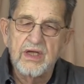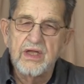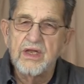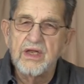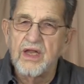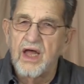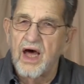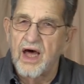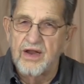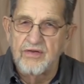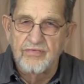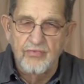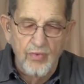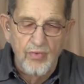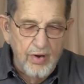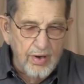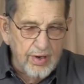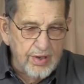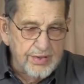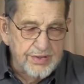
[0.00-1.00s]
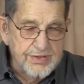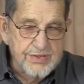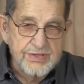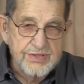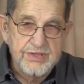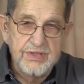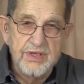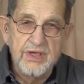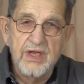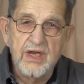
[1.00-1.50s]
not of works,
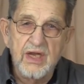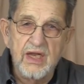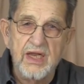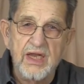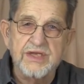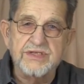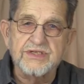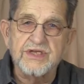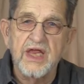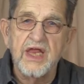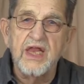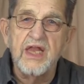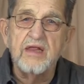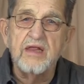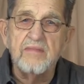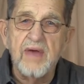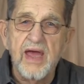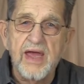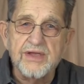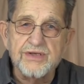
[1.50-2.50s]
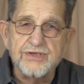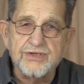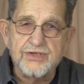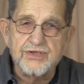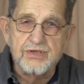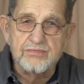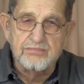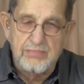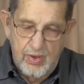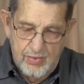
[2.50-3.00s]
lest any man
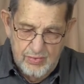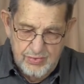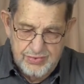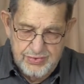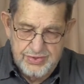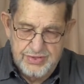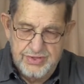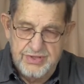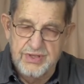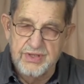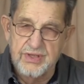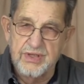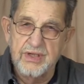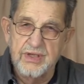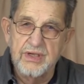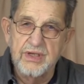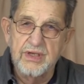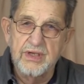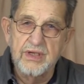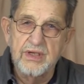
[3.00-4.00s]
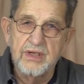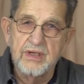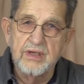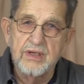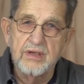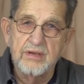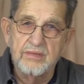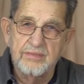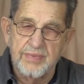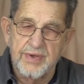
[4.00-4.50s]
should boast,
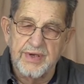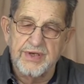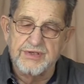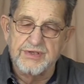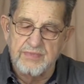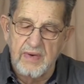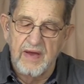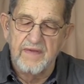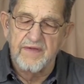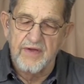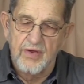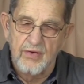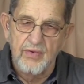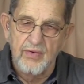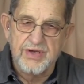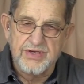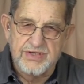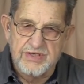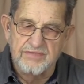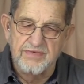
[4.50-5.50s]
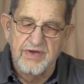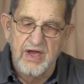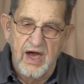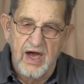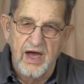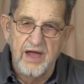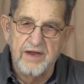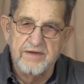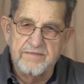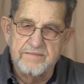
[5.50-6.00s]
but it's by the grace of
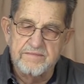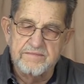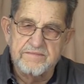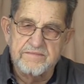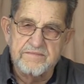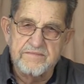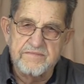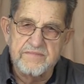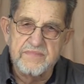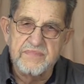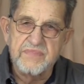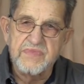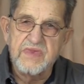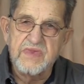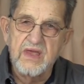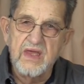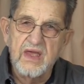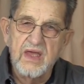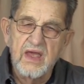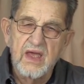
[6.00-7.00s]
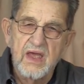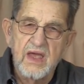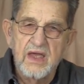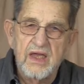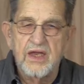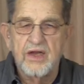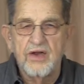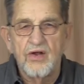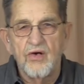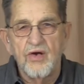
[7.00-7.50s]
God.
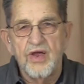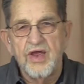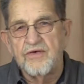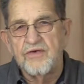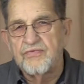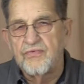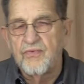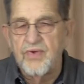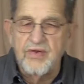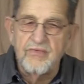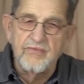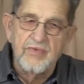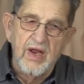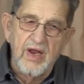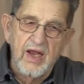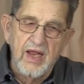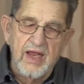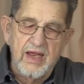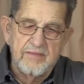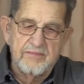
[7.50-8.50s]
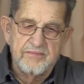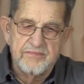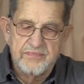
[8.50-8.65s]
You know, if we really